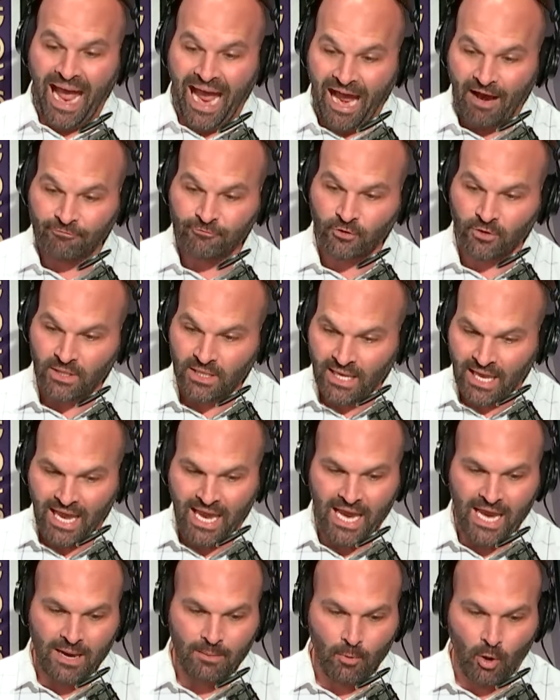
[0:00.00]
After the
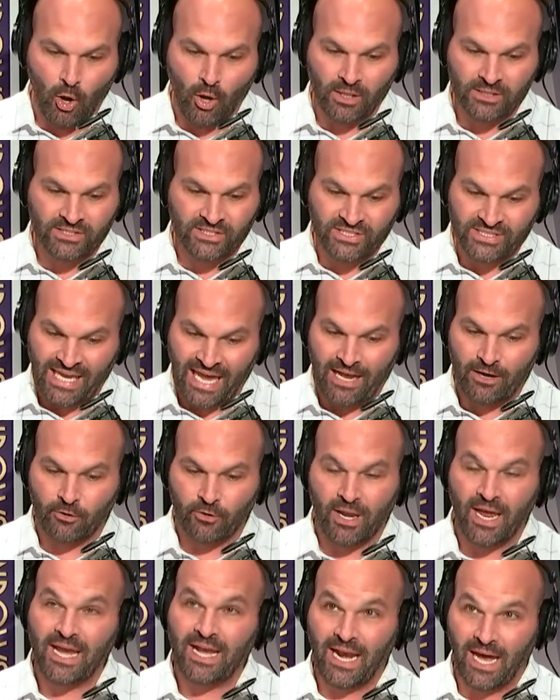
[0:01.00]
game on
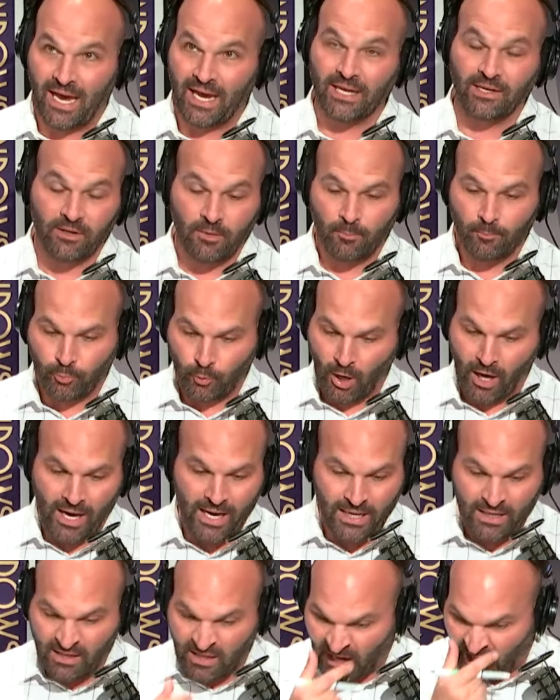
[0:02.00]
Saturday night,
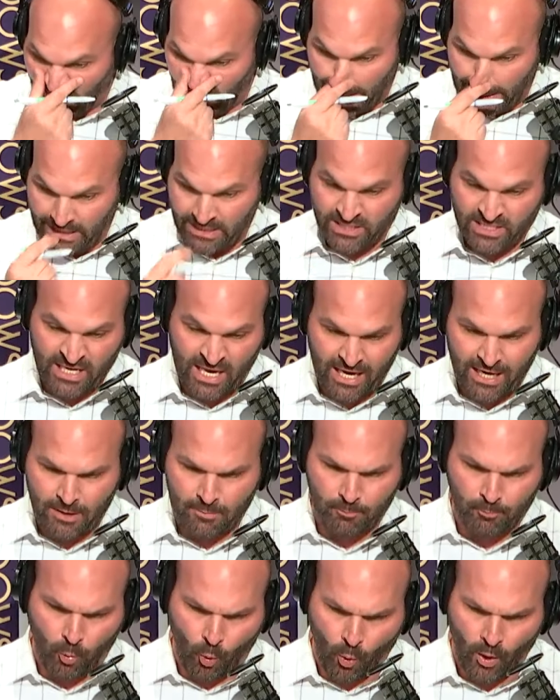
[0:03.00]
Brian Kelly said
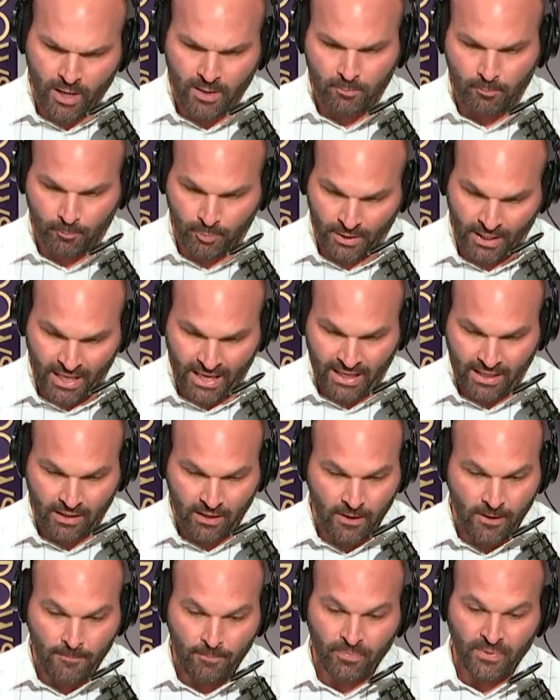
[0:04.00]
it point blank.
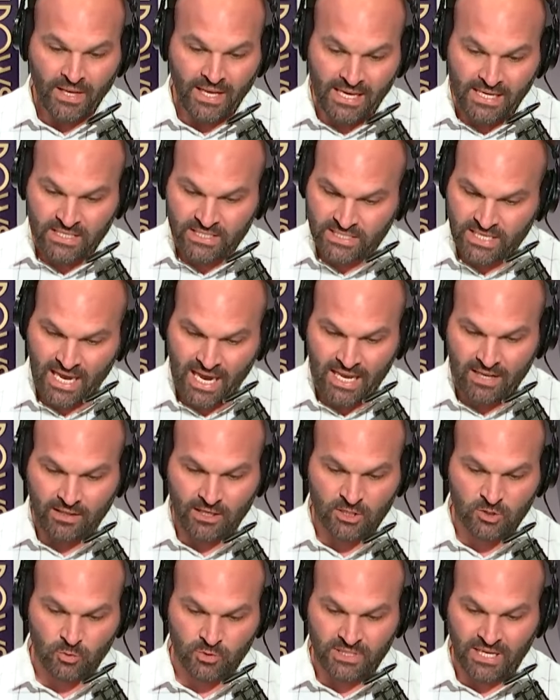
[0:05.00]
He
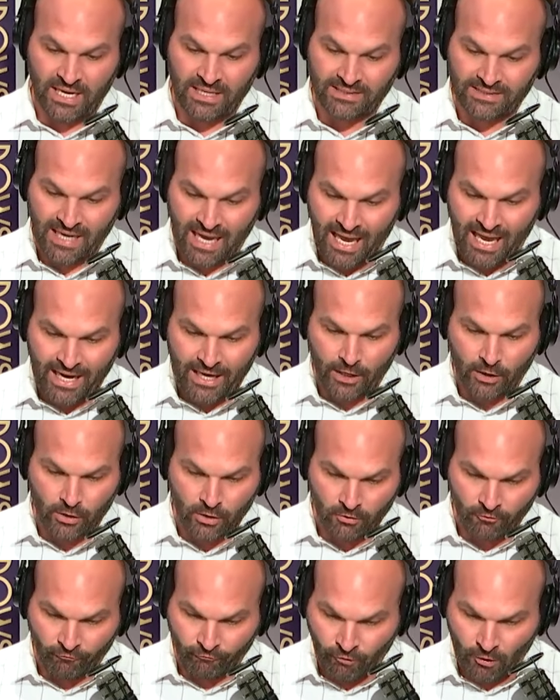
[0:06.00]
said this was a
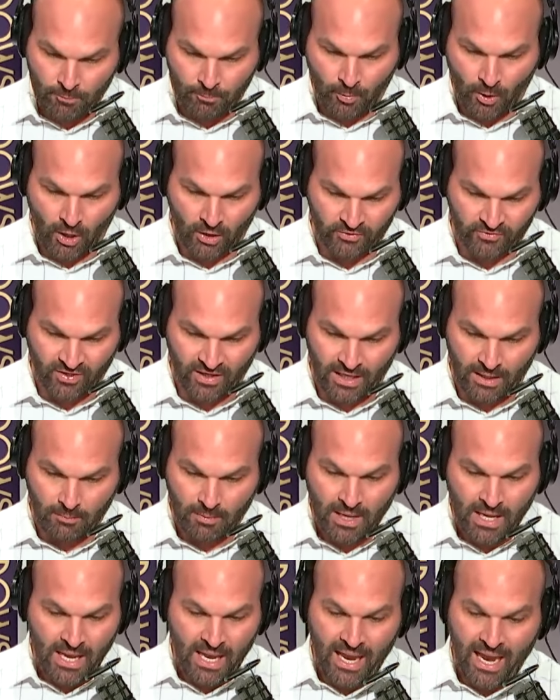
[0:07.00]
tired football
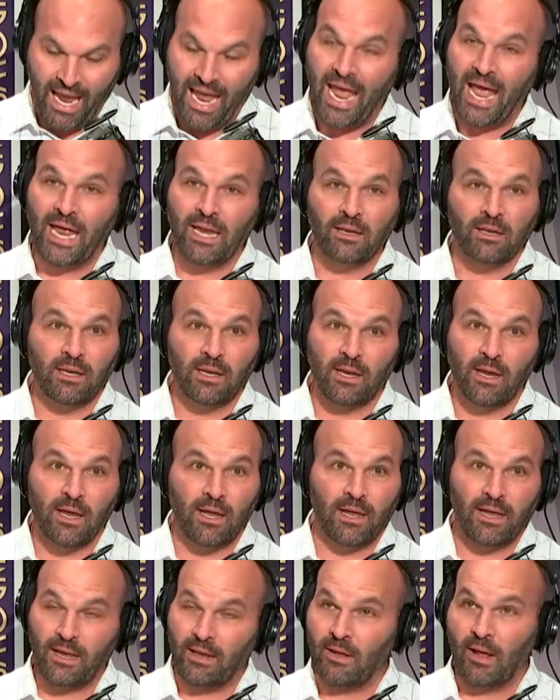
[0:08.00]
team. And
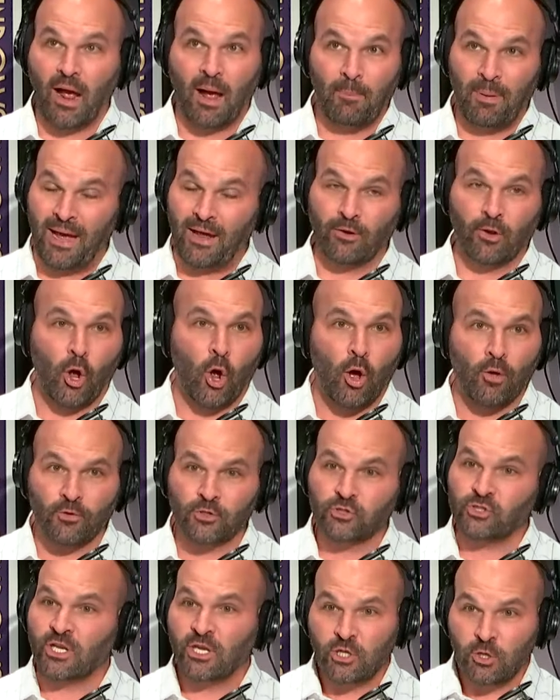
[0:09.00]
about
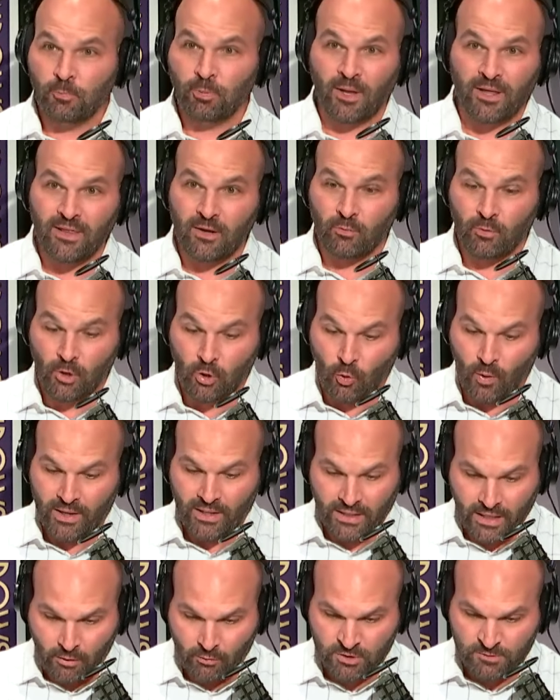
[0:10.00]
all the, can you play that real
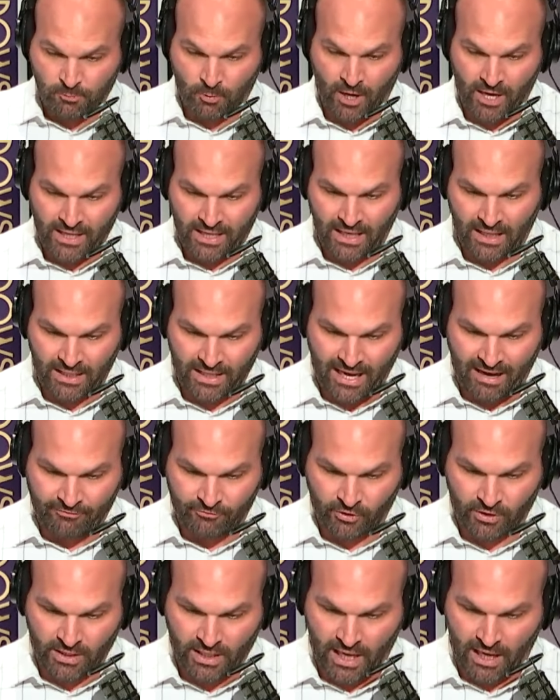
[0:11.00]
quick? Here was Brian Kelly
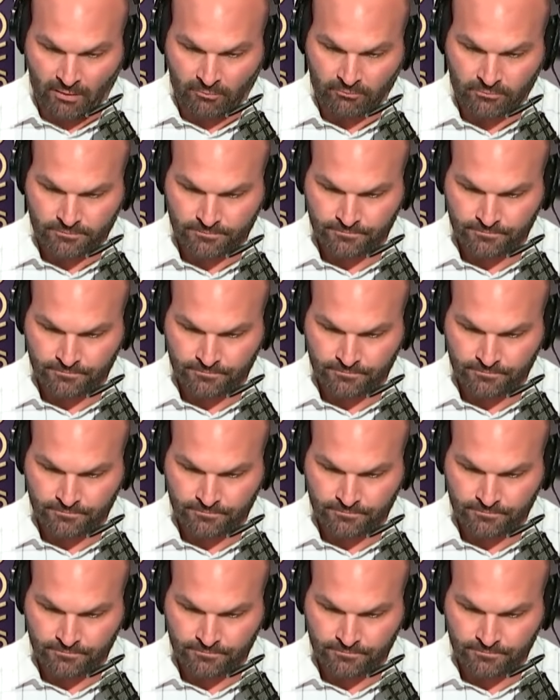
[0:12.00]
after the game.